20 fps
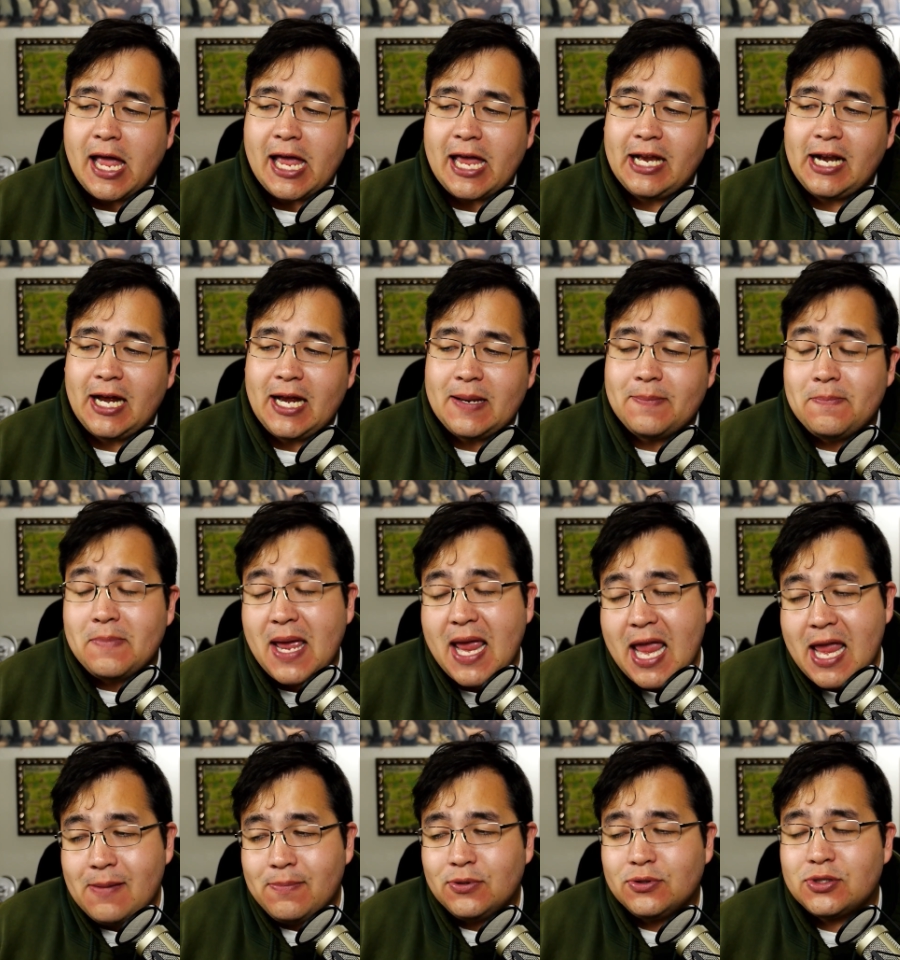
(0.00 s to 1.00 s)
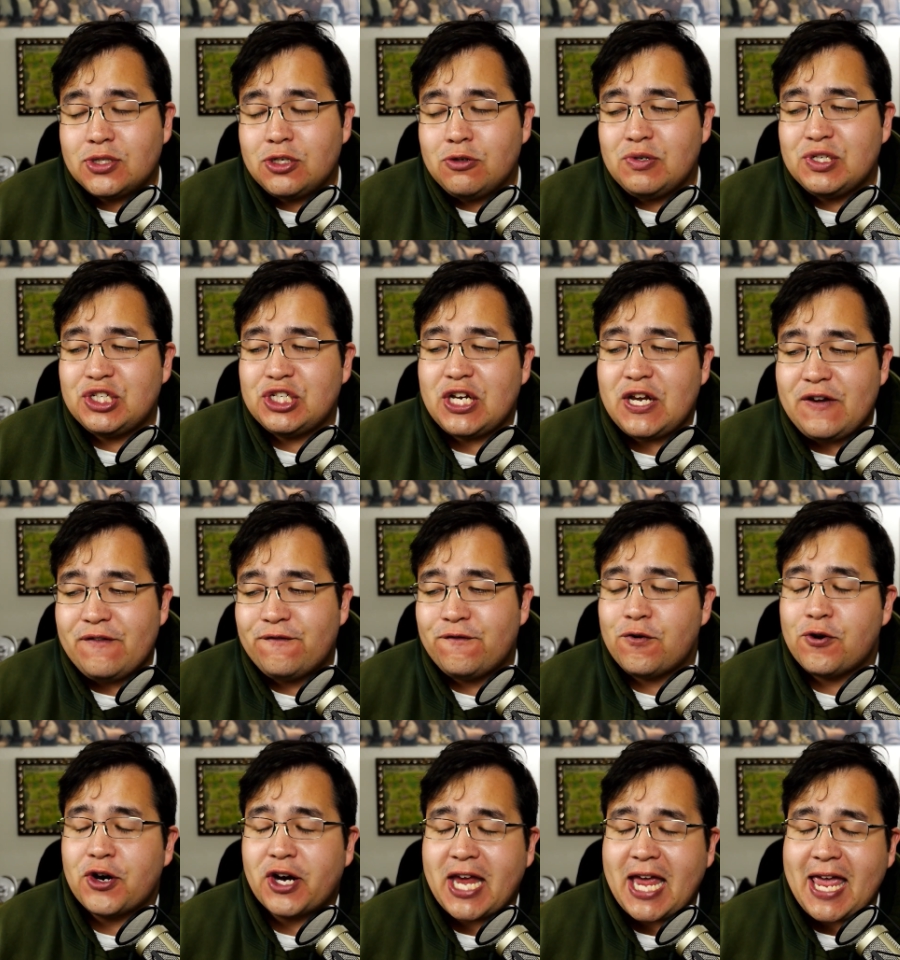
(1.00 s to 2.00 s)
And I am able to achieve
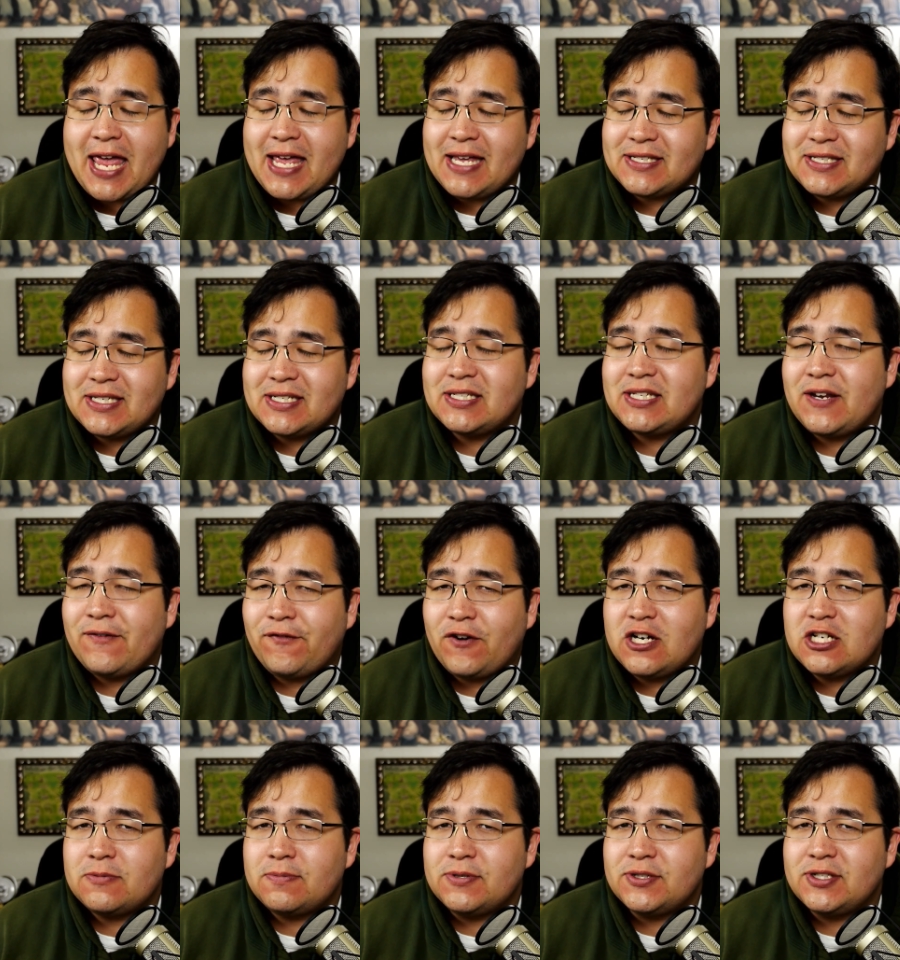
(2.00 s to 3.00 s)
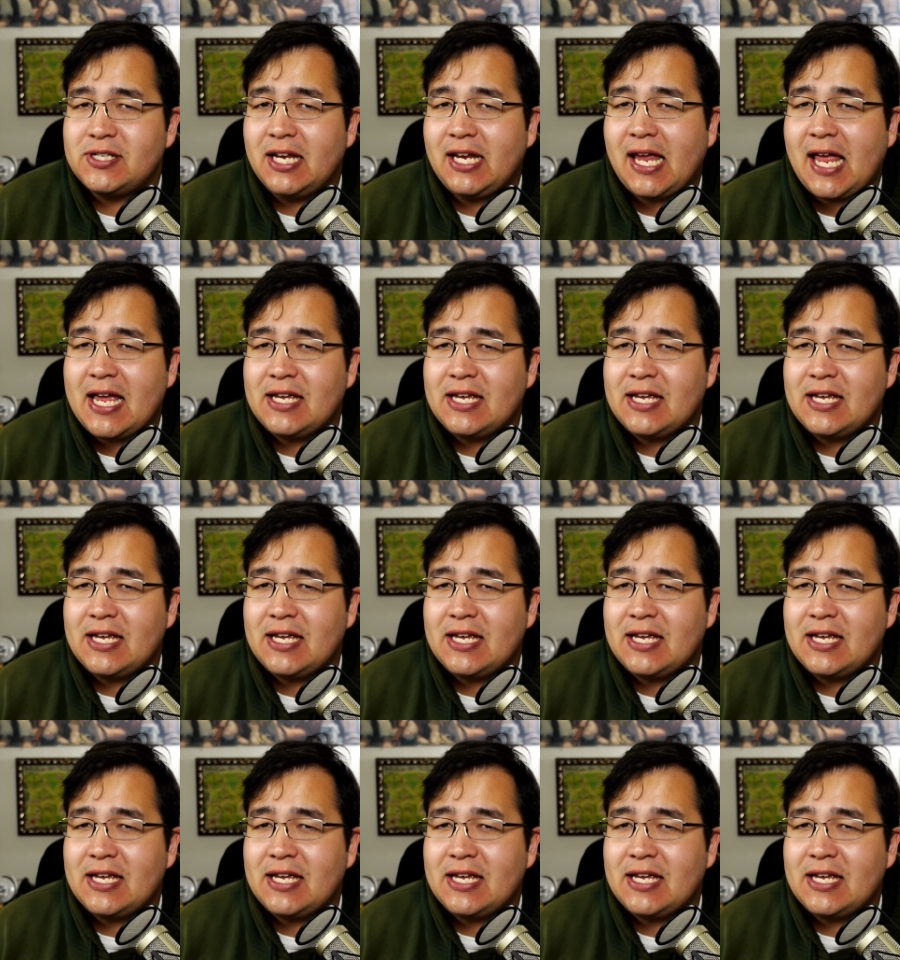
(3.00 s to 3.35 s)
4K at 60 frames per second,